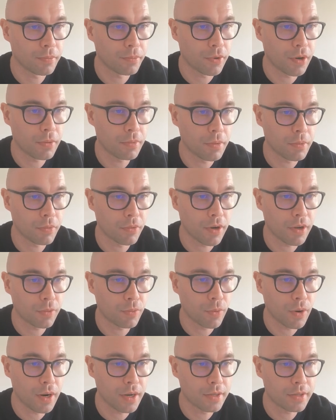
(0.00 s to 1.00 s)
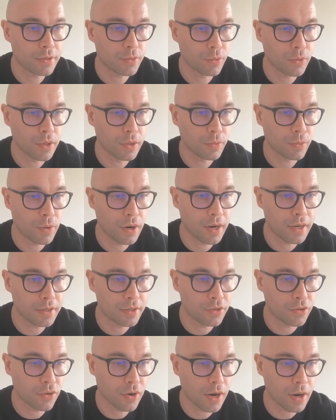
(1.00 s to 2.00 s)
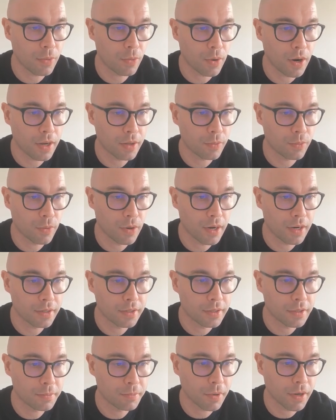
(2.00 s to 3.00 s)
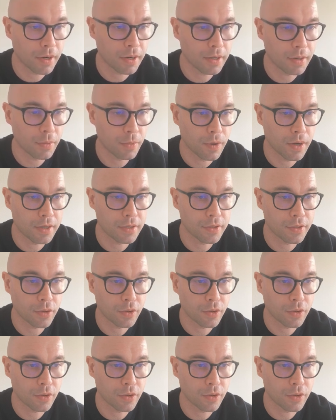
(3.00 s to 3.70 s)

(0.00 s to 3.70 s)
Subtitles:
Premium red wines, sweet wines, dry white wines, sparkling wines.